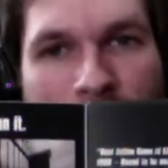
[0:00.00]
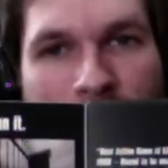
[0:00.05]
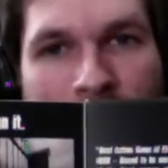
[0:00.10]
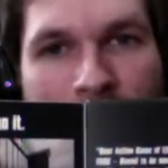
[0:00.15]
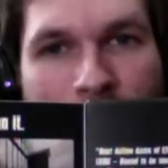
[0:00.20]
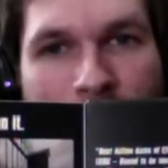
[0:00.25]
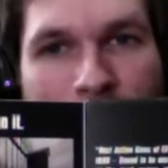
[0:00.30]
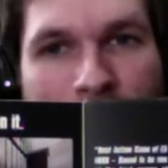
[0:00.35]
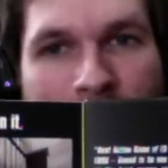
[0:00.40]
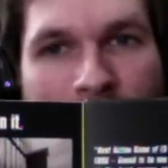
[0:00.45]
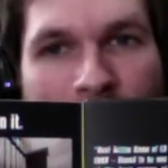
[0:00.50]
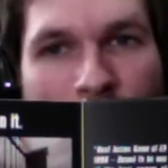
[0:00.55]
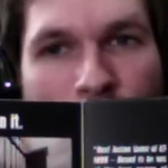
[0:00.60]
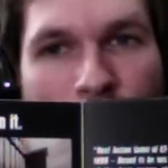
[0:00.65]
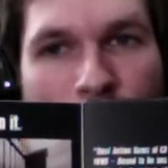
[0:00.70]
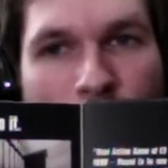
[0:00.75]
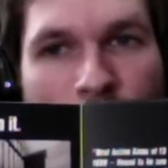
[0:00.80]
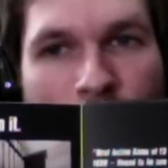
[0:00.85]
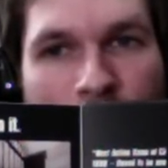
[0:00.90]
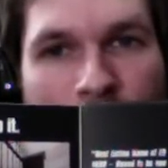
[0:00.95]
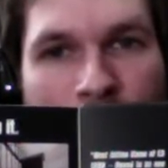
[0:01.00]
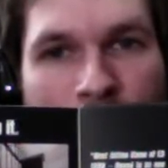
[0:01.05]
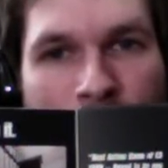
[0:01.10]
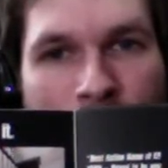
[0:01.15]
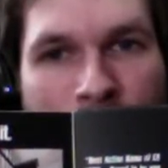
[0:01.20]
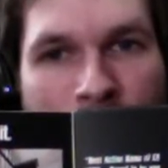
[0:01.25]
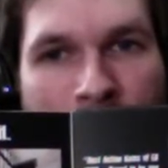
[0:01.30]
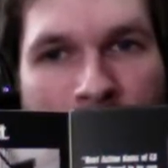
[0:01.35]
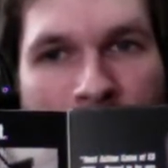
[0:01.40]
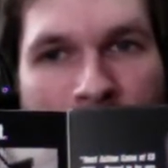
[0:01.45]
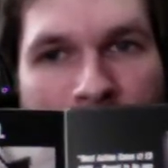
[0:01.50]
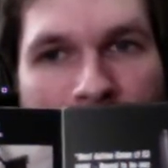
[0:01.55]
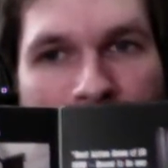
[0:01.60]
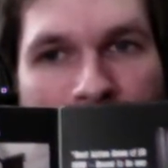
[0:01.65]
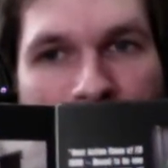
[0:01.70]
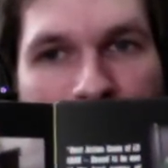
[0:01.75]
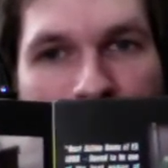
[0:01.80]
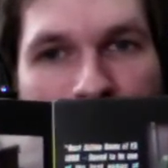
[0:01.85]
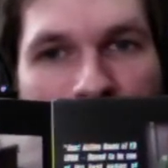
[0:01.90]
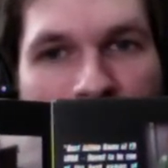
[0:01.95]
You got a little bit extra.
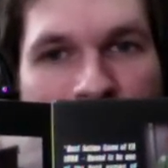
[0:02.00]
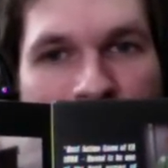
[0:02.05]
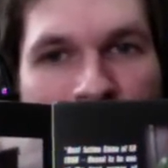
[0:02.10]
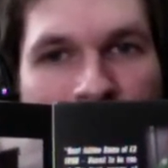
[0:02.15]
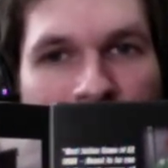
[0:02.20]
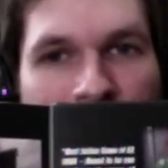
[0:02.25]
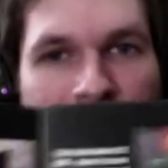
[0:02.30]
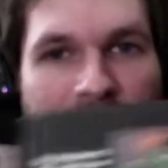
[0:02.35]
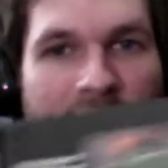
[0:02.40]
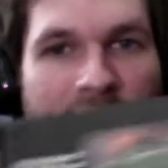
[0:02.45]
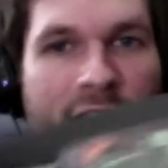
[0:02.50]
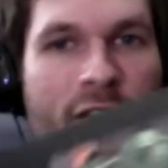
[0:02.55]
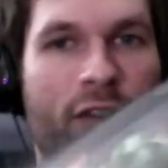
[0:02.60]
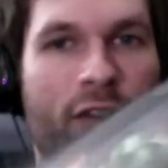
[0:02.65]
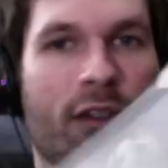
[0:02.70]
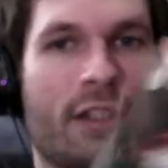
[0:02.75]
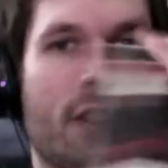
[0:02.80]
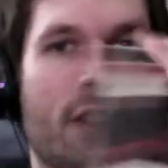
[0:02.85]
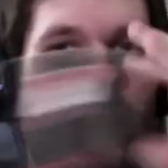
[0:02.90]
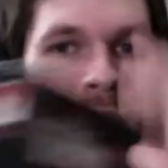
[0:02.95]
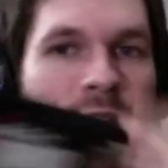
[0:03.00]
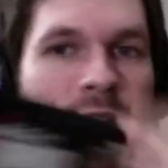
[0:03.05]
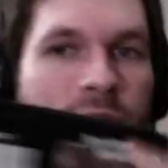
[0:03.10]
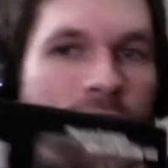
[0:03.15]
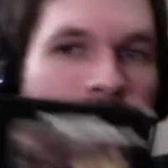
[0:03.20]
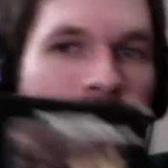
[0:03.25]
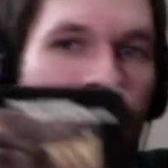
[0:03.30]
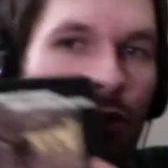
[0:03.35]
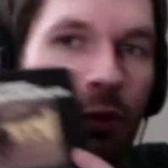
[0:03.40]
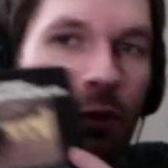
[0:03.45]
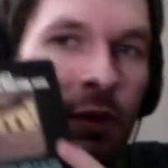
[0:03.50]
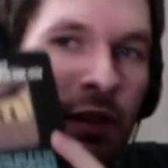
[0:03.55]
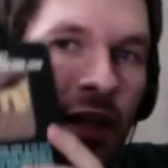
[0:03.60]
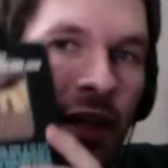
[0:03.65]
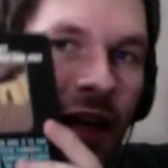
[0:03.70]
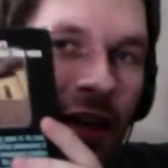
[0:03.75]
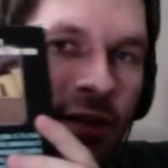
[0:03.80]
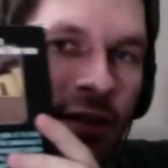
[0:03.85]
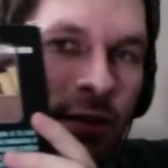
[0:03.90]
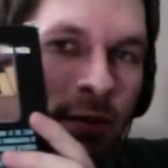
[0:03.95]
And I think as a collector, this
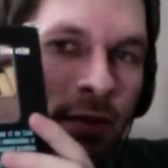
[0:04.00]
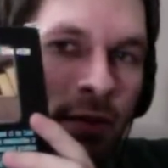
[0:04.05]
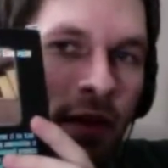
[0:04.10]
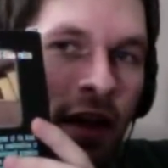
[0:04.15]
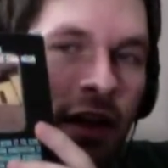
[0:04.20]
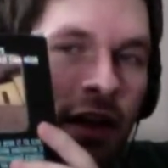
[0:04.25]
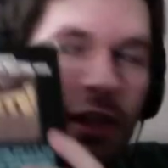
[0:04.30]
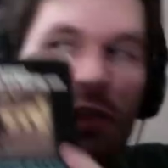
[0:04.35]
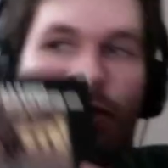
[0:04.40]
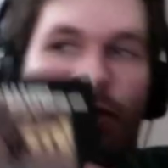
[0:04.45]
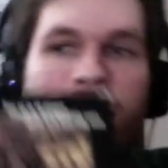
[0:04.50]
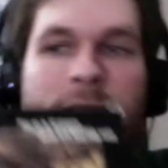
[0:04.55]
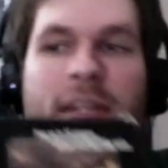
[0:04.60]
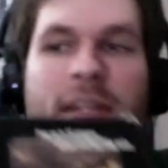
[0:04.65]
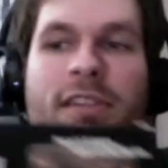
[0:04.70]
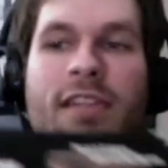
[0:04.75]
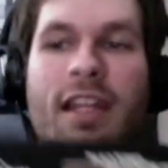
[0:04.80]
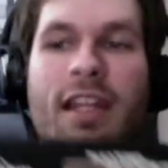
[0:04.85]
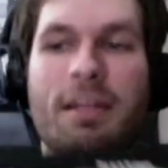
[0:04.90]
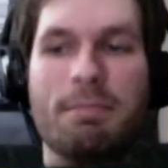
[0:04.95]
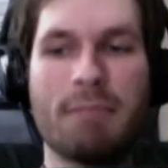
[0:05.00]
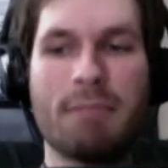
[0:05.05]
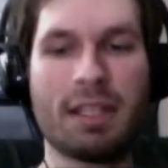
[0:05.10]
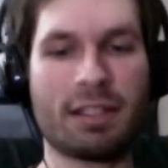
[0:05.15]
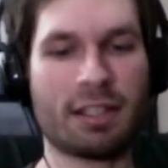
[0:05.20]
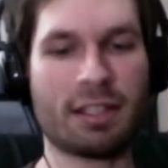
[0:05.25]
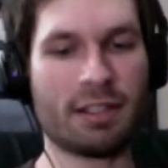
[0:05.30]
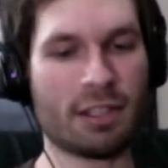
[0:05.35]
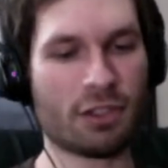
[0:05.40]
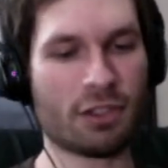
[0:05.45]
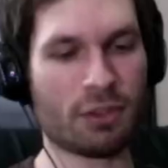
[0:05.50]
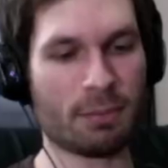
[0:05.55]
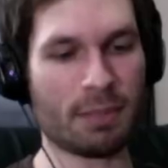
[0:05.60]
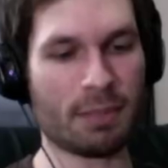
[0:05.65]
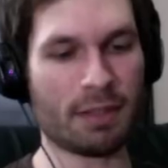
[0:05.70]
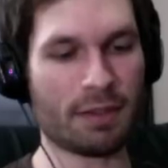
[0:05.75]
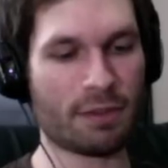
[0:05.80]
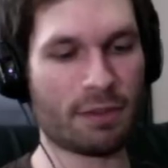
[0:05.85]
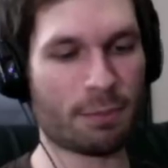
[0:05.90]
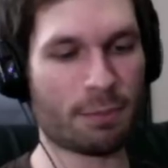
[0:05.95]
really has some value to me. It's not in mint condition,
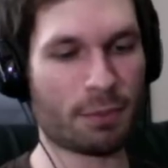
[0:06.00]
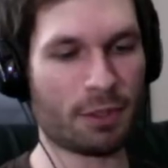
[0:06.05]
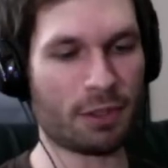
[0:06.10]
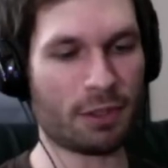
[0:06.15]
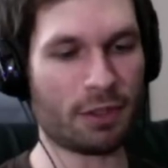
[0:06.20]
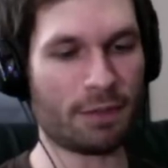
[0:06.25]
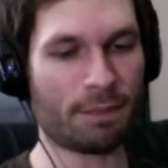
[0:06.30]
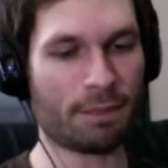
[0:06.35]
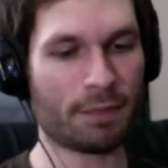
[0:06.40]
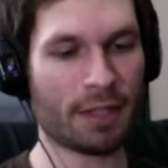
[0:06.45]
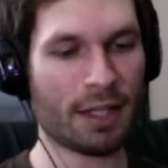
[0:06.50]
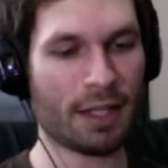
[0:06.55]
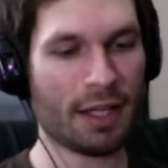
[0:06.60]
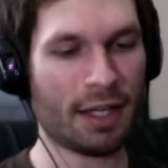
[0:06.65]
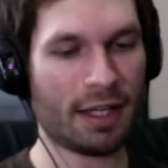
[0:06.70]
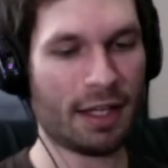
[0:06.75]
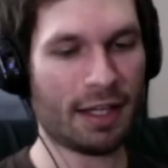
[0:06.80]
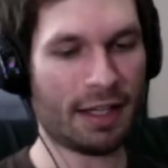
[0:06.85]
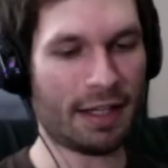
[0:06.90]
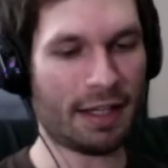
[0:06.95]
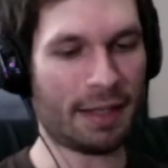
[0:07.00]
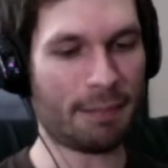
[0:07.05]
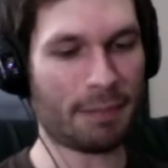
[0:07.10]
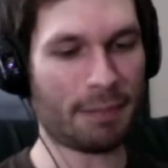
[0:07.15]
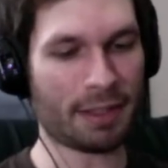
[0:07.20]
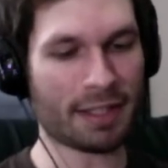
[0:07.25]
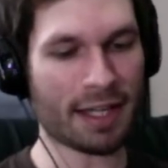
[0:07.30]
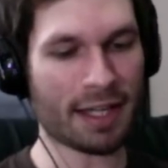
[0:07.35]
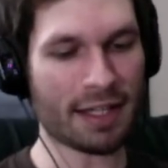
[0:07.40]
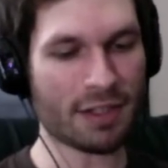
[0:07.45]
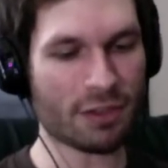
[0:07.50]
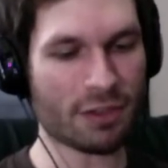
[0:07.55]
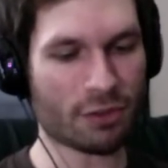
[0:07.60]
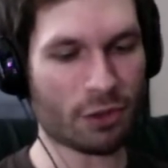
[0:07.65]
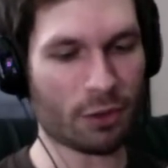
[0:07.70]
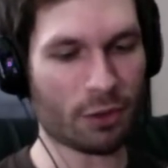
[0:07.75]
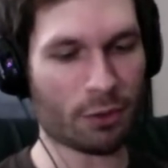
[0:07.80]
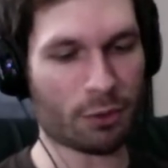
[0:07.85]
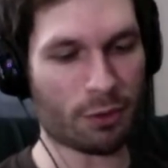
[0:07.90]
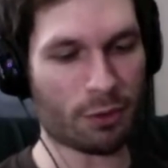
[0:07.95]
but it's pretty good. But kind of
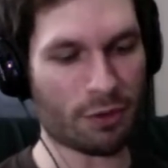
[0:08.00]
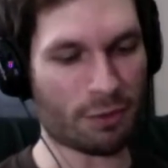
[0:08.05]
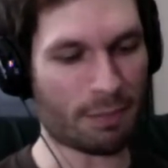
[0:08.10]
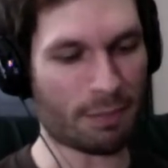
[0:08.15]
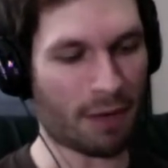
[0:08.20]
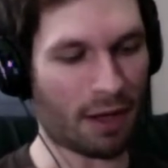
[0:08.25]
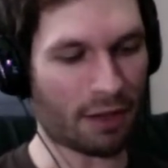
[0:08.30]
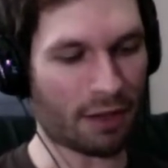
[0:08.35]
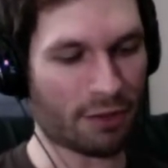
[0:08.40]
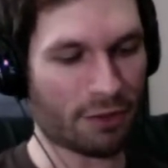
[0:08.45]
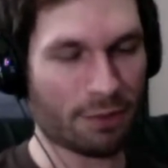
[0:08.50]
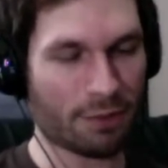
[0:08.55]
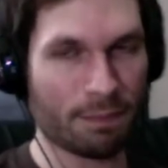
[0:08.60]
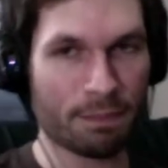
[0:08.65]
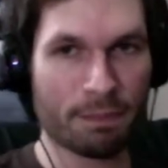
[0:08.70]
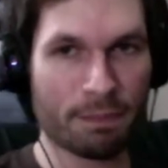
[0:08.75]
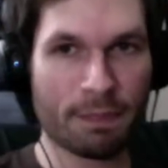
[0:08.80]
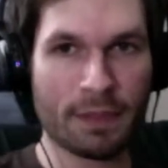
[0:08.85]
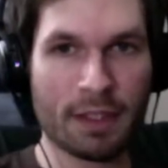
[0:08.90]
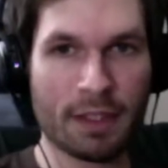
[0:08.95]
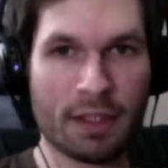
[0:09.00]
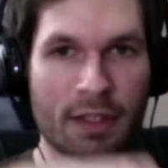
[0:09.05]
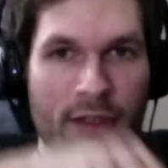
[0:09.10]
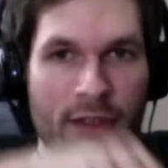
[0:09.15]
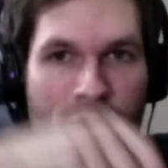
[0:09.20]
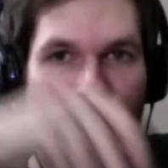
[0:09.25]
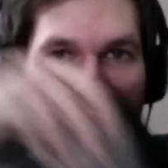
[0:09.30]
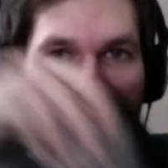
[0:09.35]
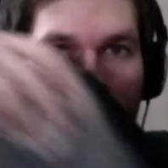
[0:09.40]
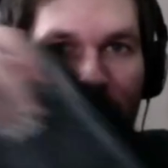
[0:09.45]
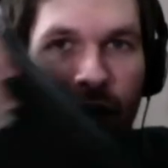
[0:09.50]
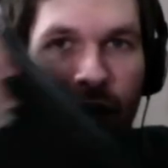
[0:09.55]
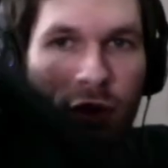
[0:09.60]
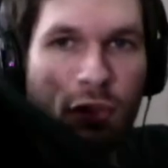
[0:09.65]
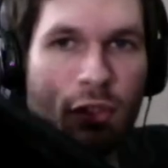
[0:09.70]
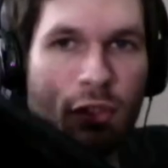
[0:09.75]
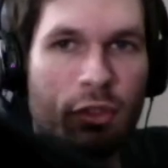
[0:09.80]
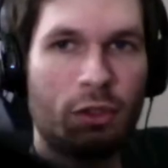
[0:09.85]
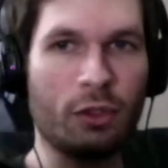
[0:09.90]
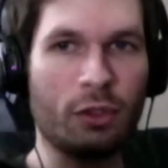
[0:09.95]
just going through this box, you see your
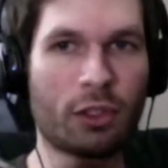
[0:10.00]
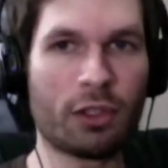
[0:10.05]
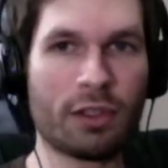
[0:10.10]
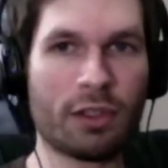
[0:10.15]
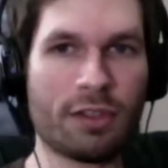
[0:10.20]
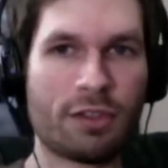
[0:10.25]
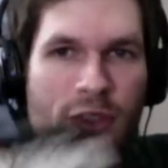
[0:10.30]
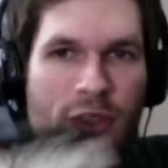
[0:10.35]
extra little goodies.